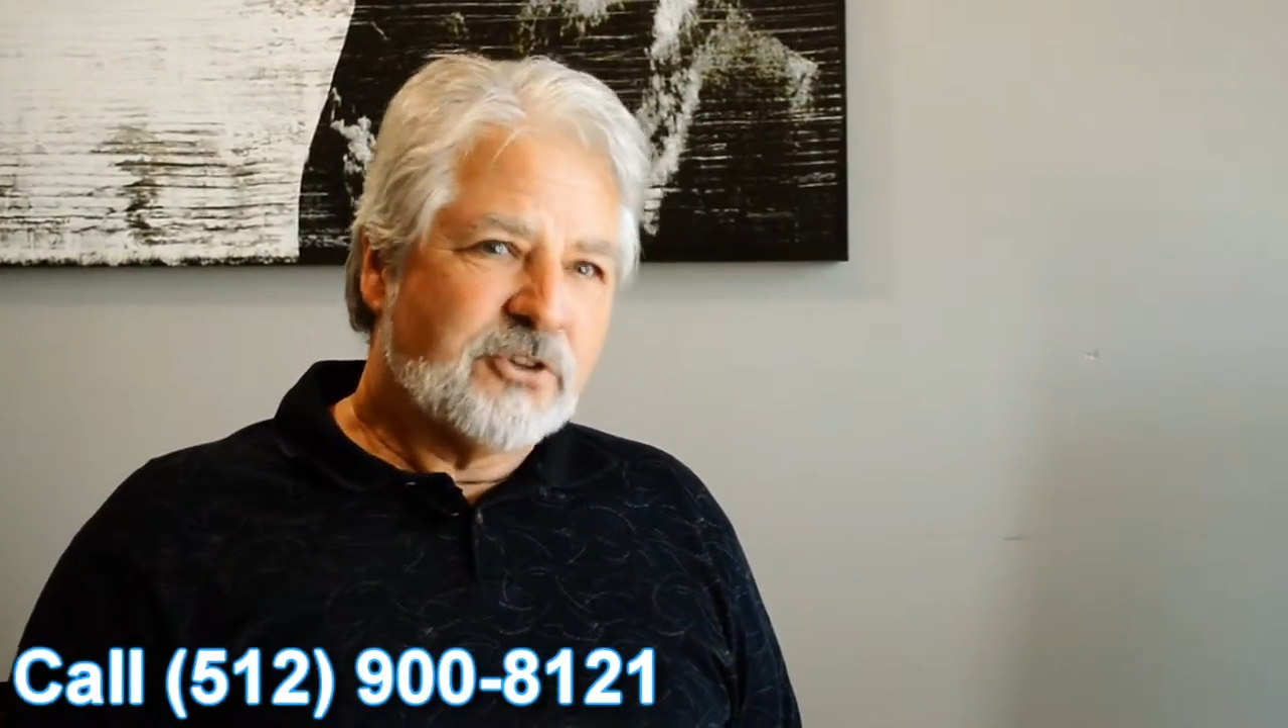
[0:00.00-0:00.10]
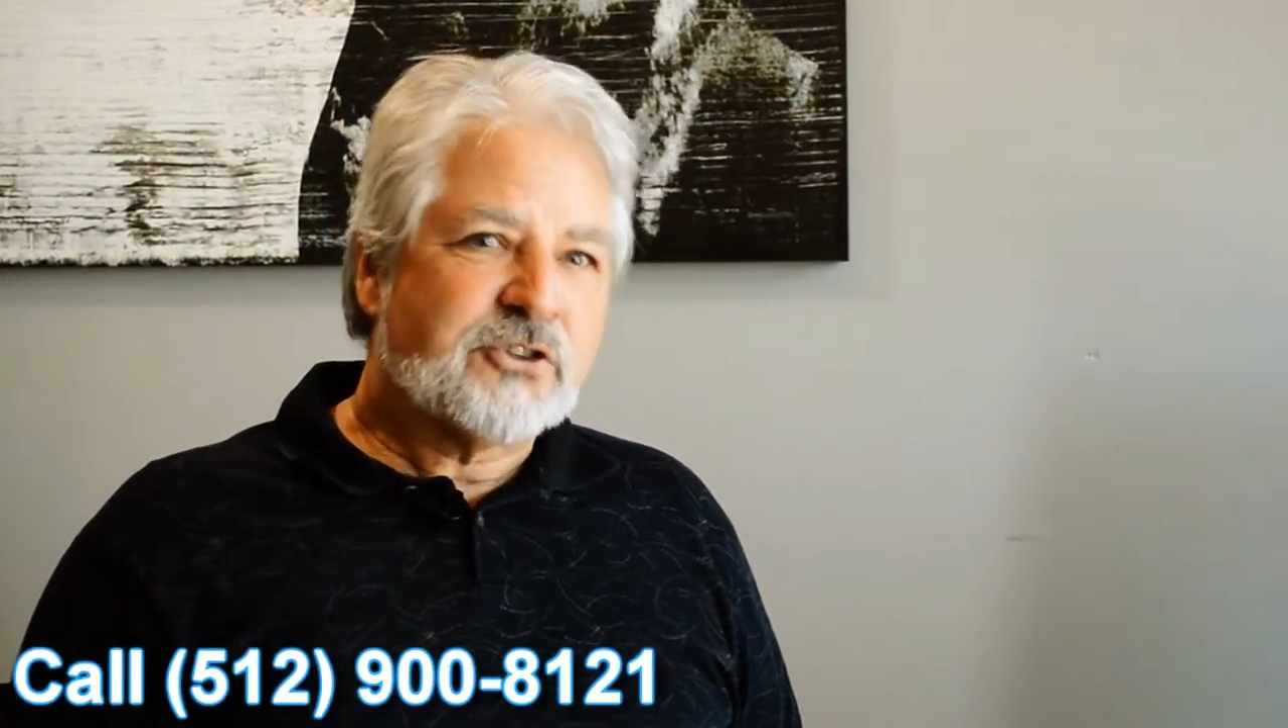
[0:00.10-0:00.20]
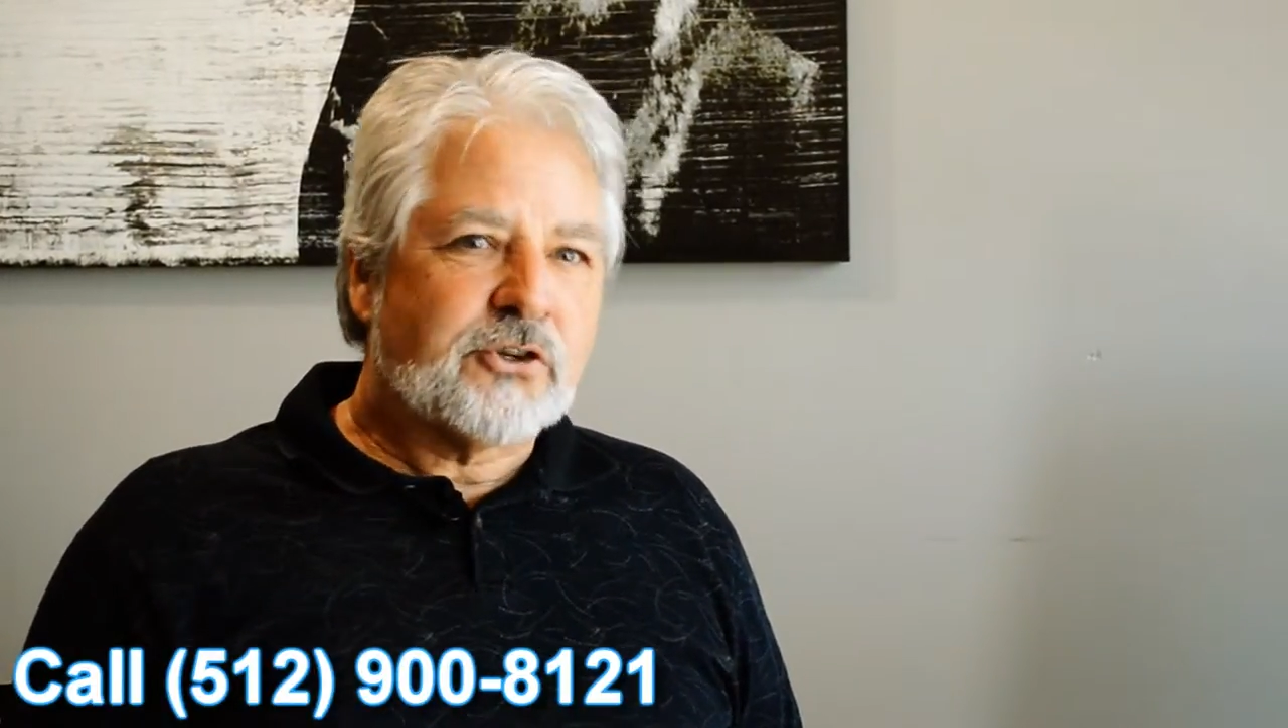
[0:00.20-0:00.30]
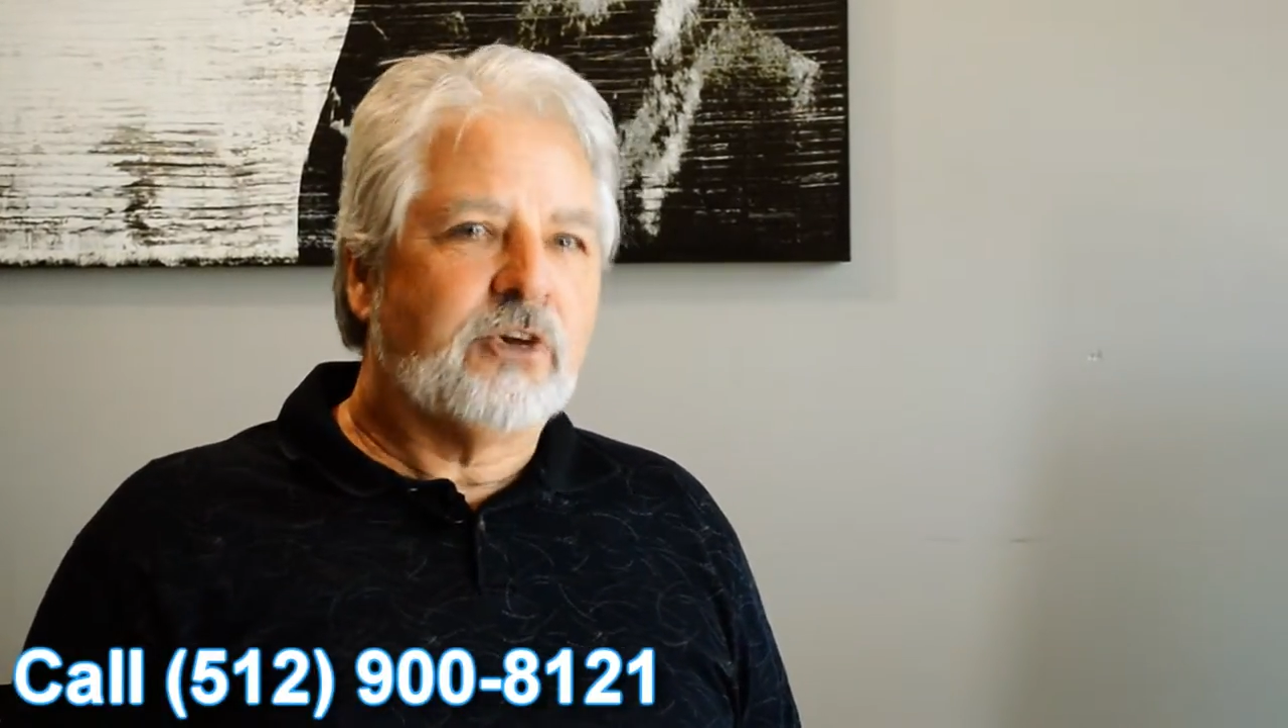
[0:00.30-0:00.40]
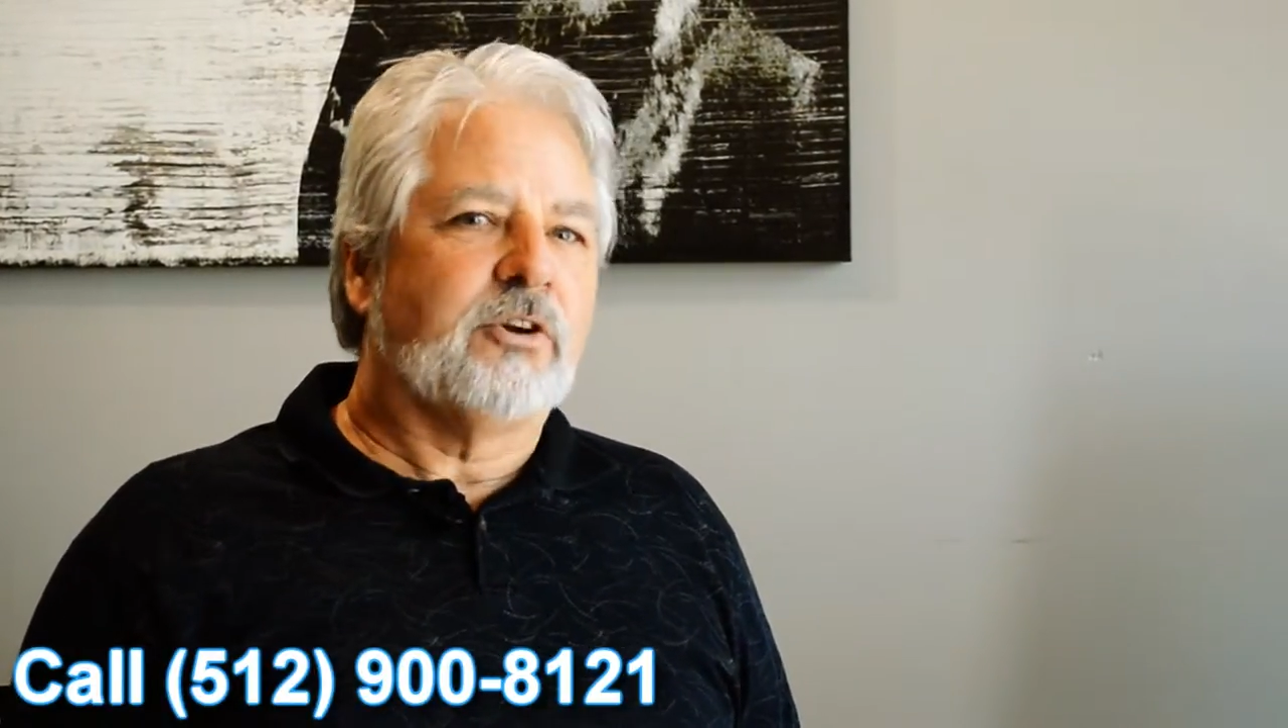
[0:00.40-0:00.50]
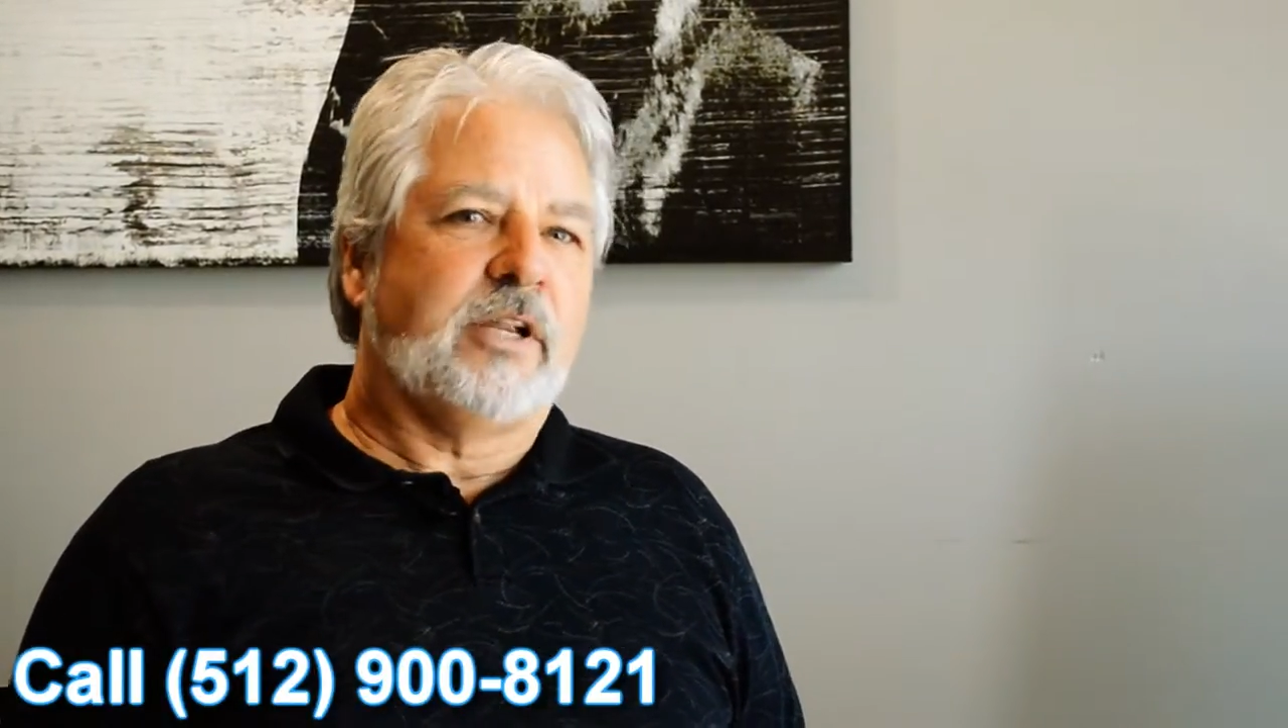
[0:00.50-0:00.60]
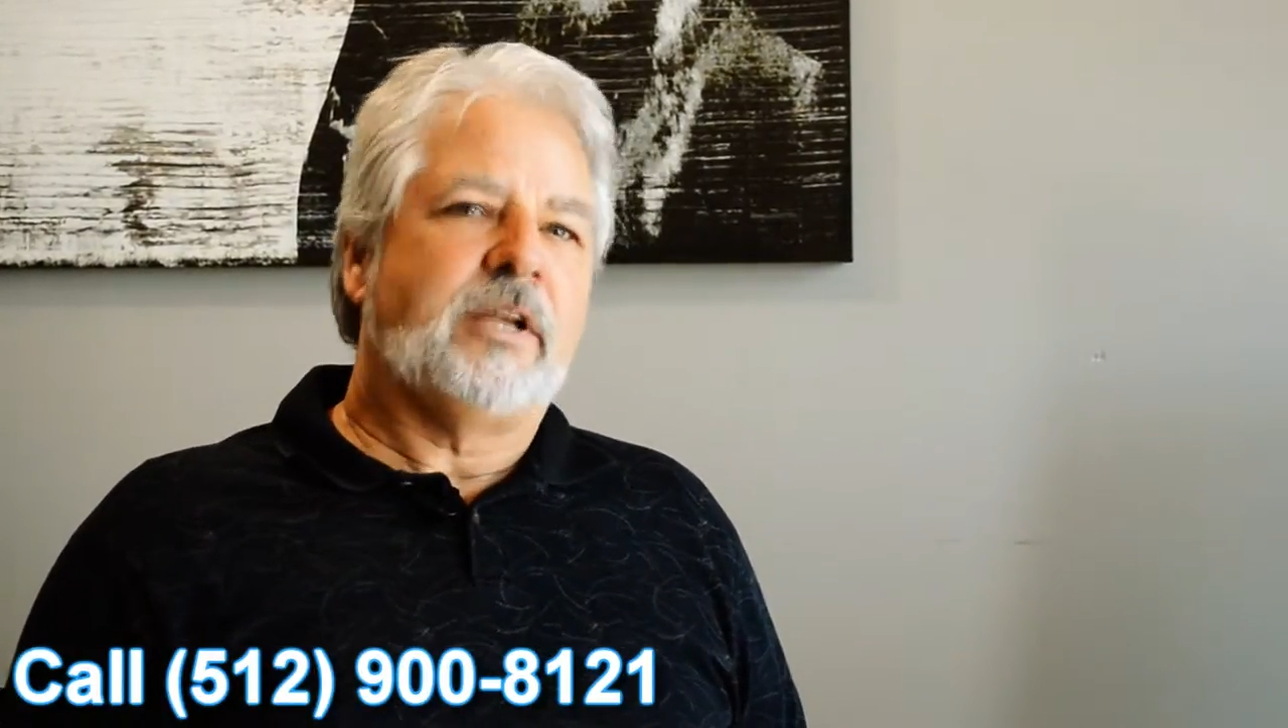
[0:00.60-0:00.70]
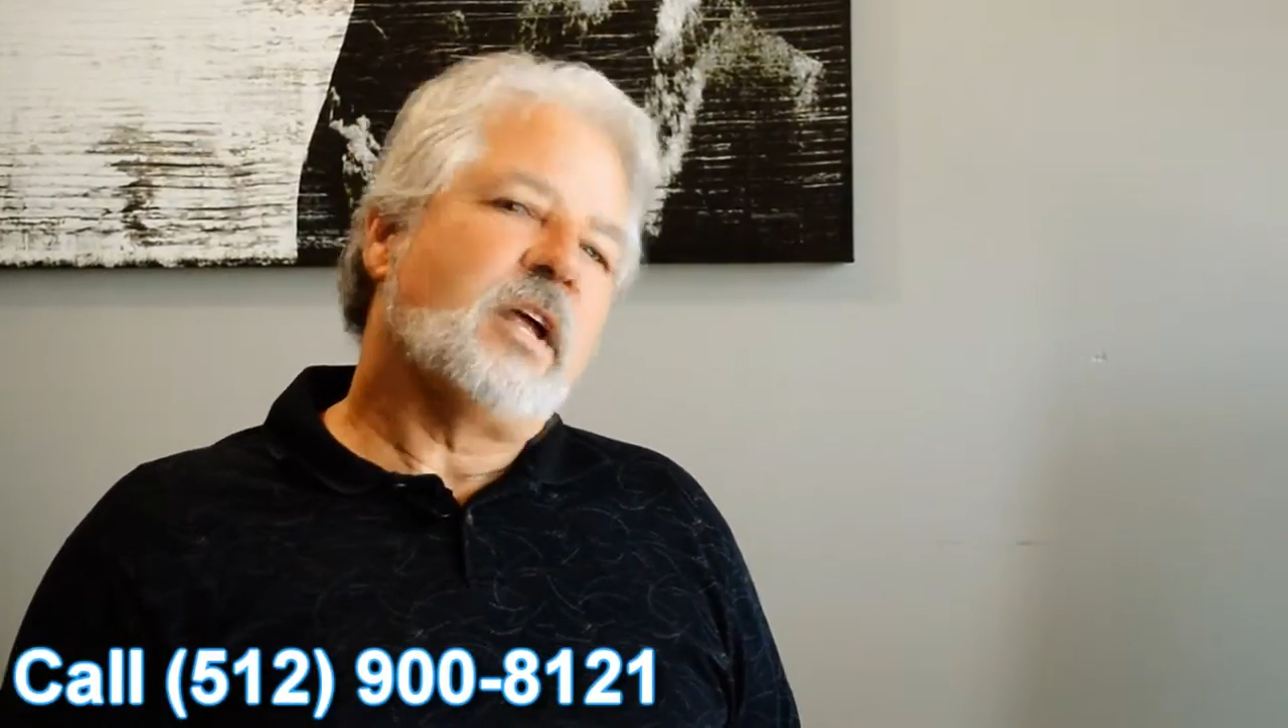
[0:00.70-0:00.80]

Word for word: Certainly